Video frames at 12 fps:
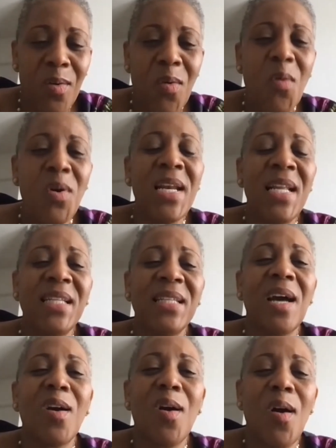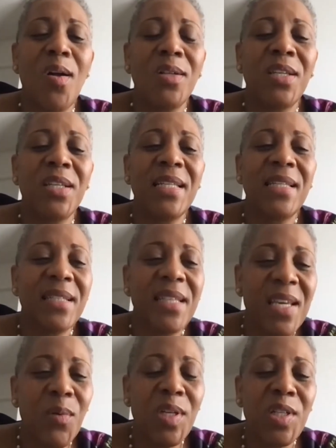Holiness is a call to
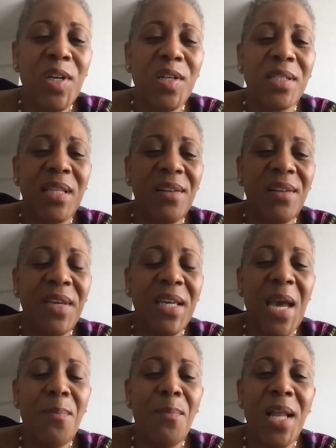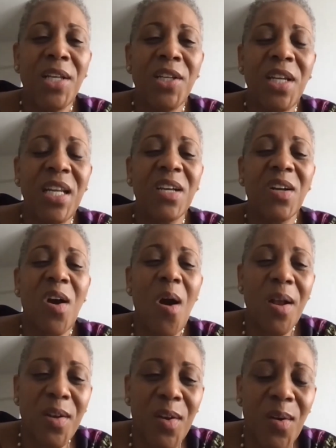distinguish yourself. He kept mentioning
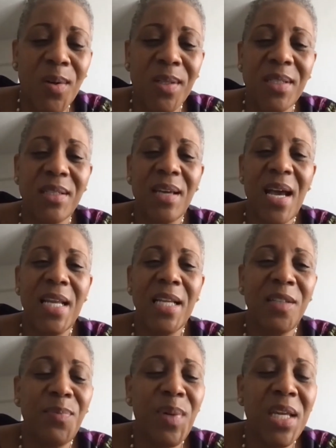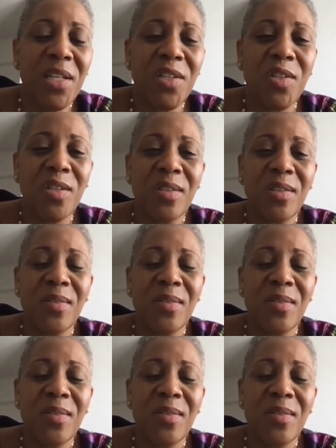conduct and in speech.